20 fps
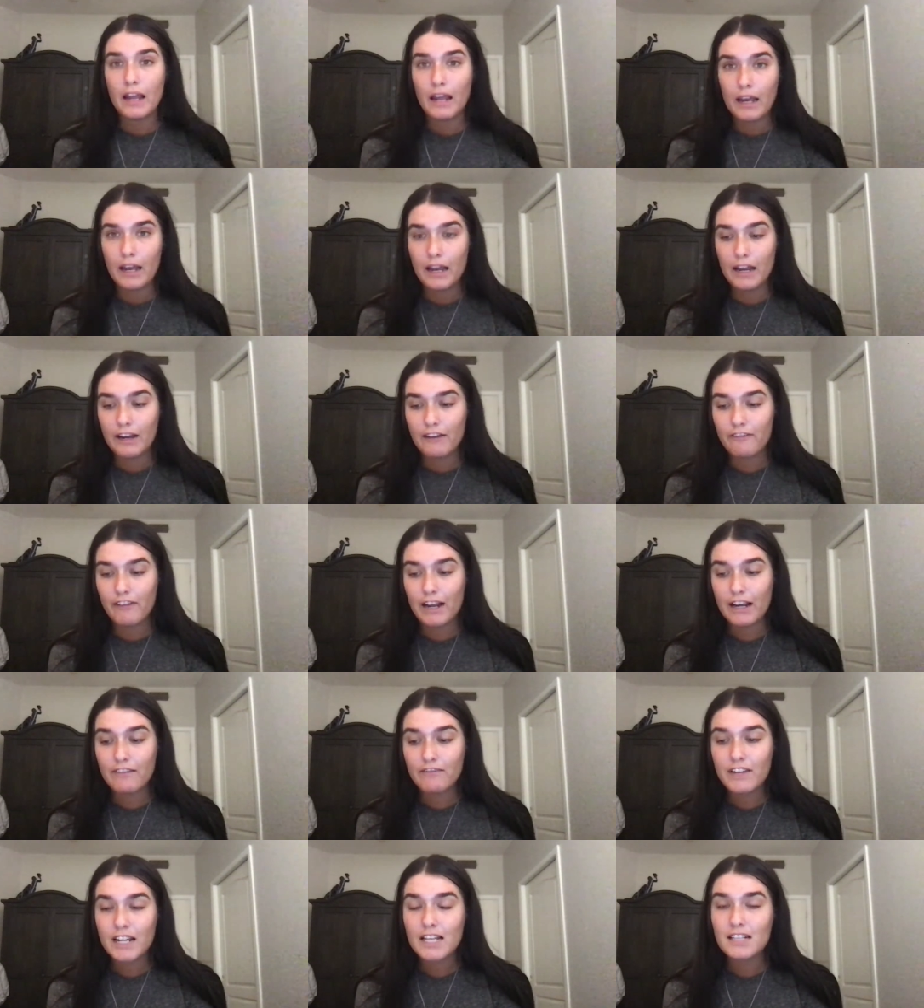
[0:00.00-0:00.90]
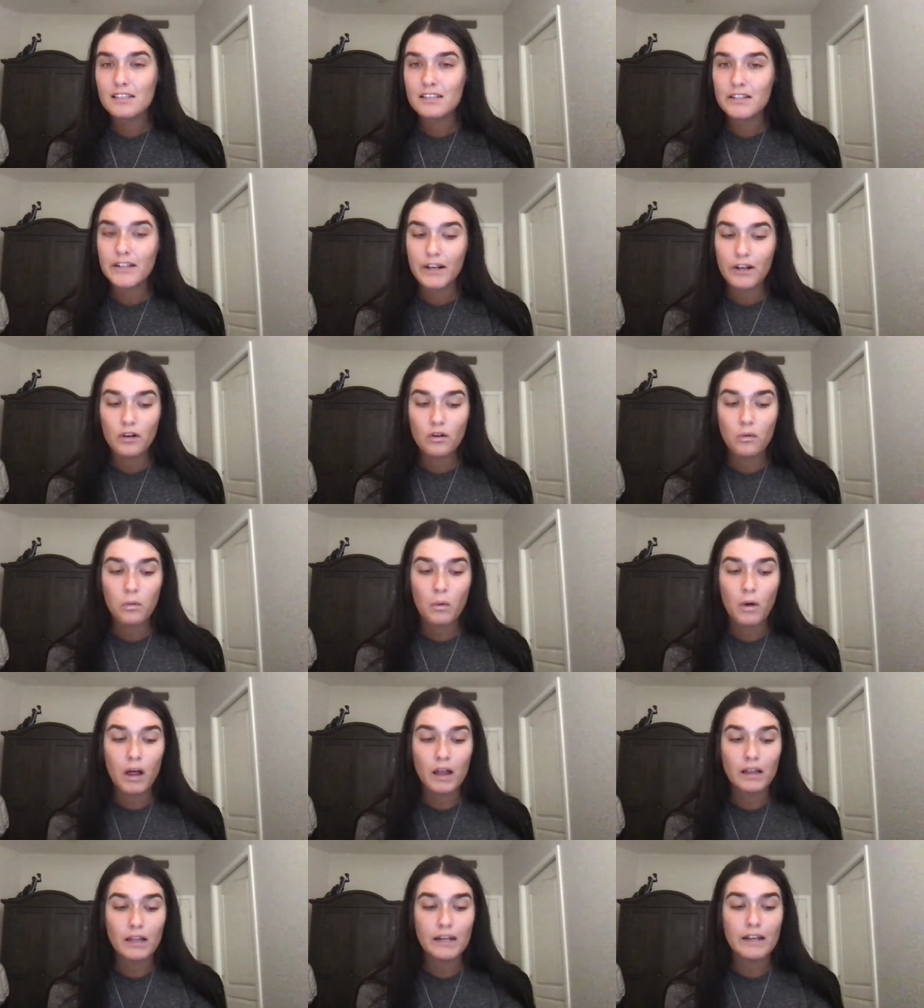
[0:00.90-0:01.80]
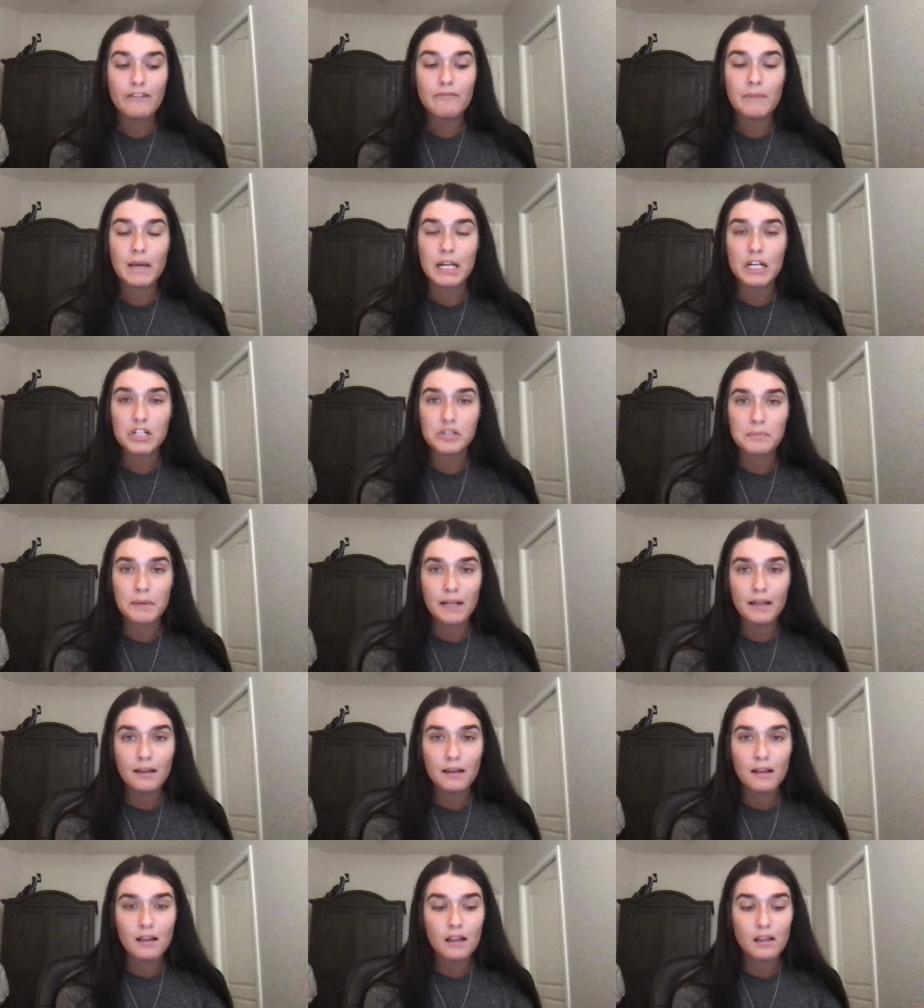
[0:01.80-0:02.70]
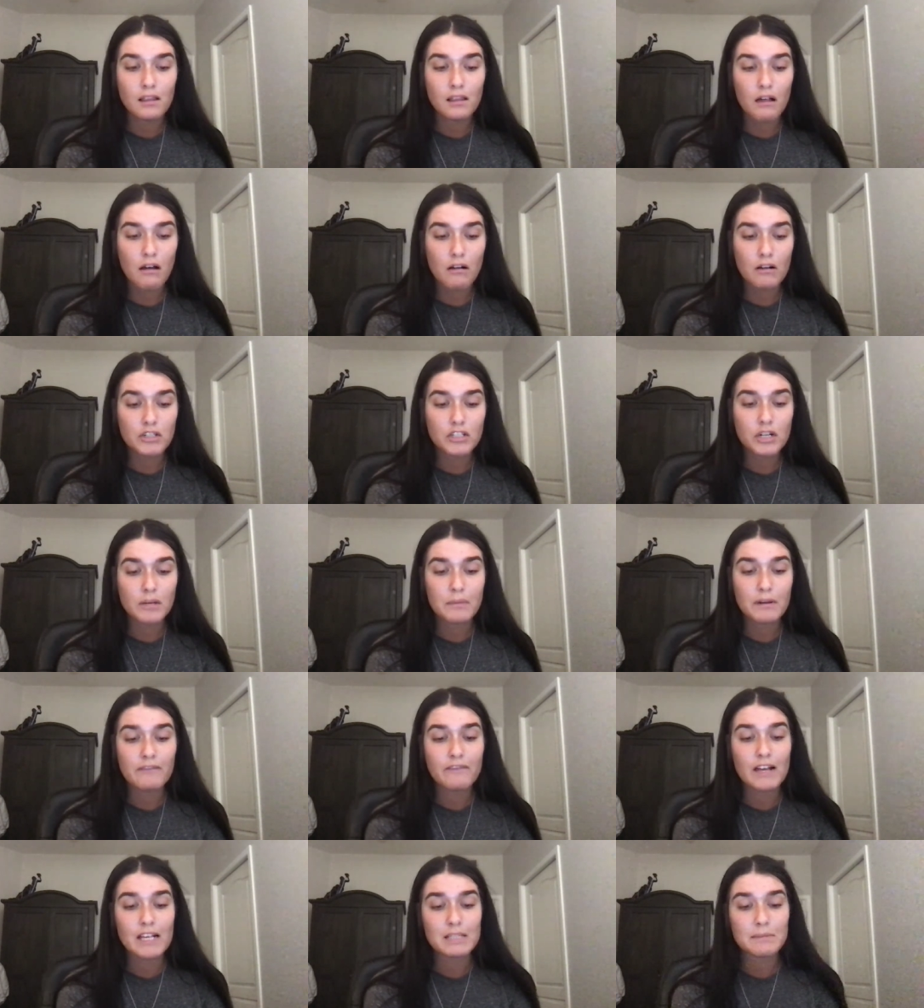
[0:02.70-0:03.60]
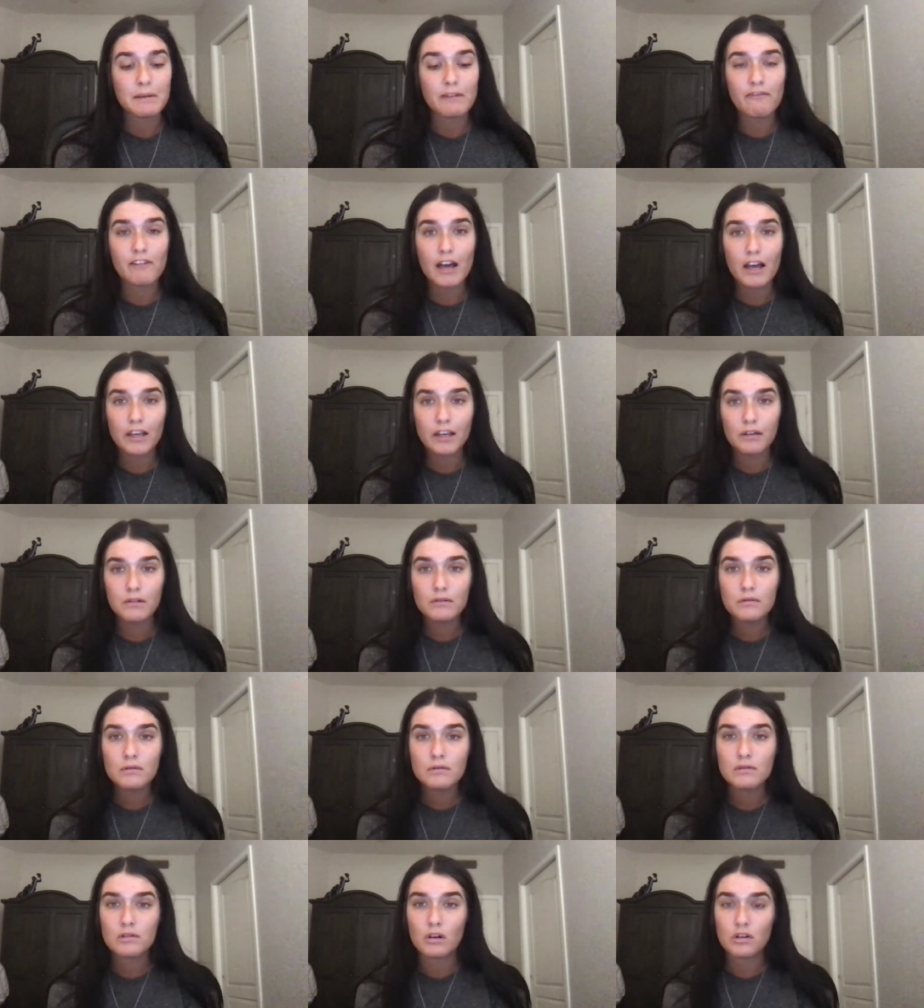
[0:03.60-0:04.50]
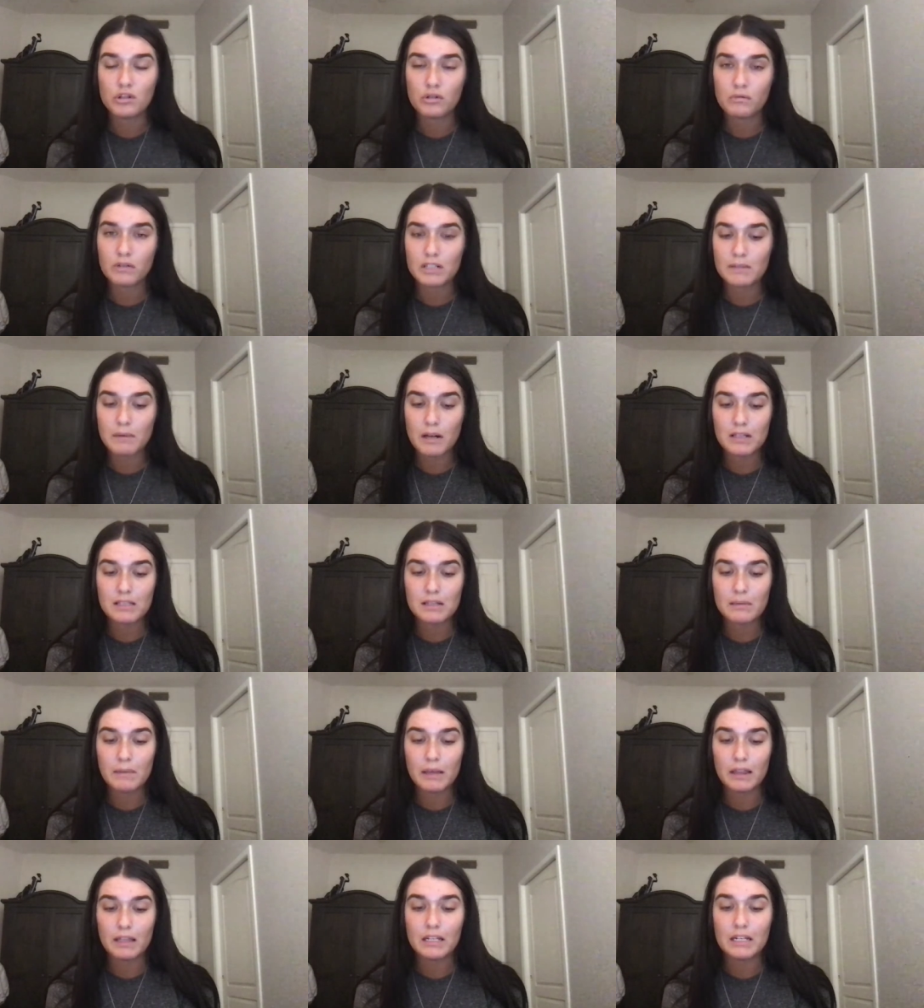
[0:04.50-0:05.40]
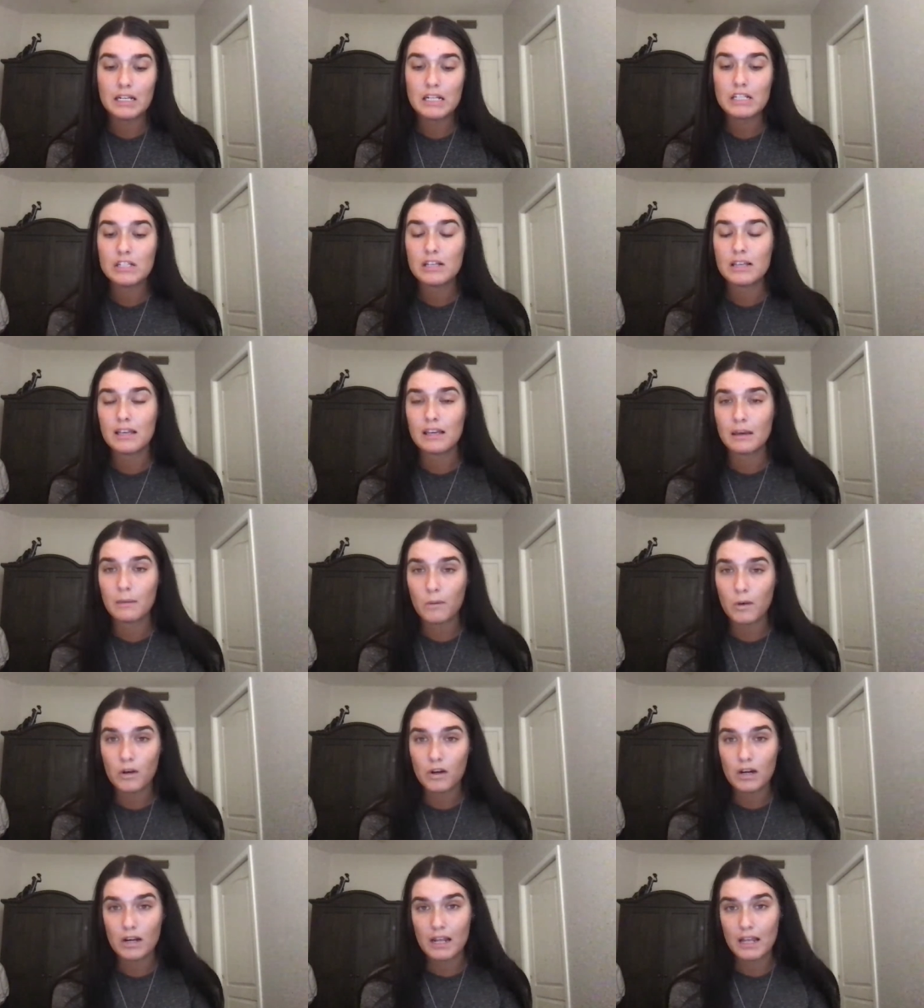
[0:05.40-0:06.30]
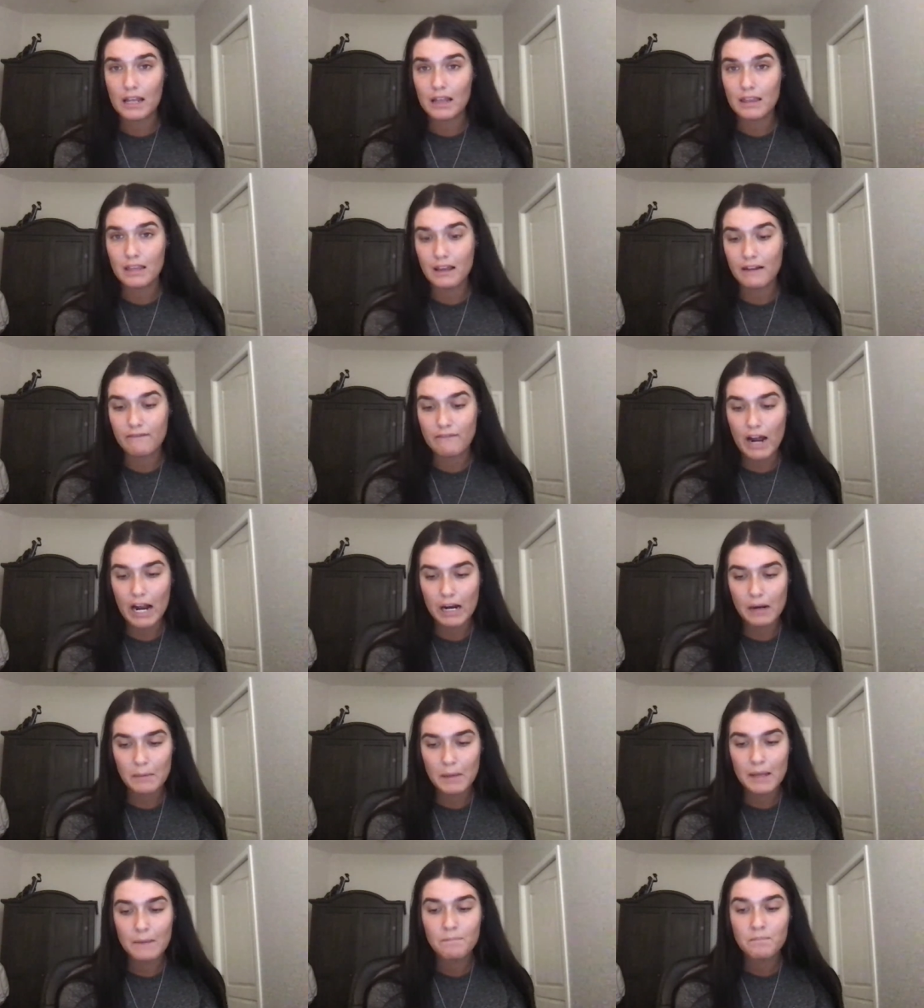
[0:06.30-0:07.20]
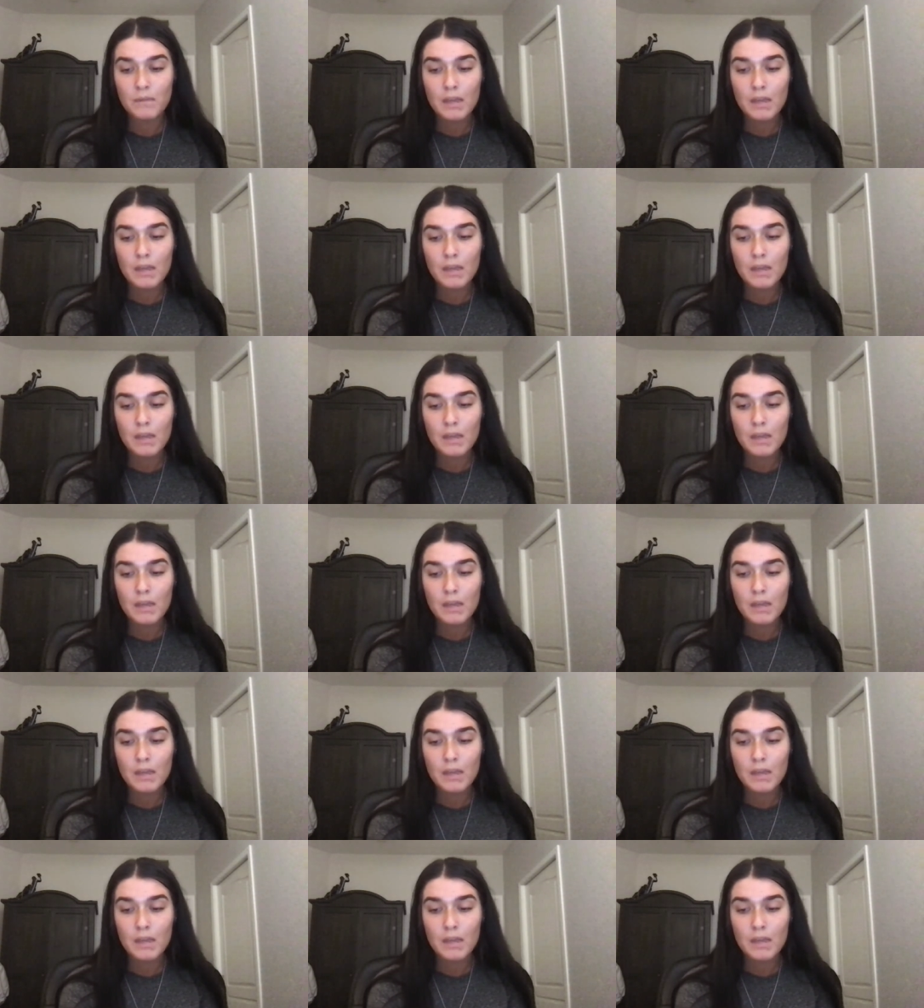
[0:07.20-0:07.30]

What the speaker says: innovativeness, quality of management, long-term investment value, social responsibility to the community and the environment,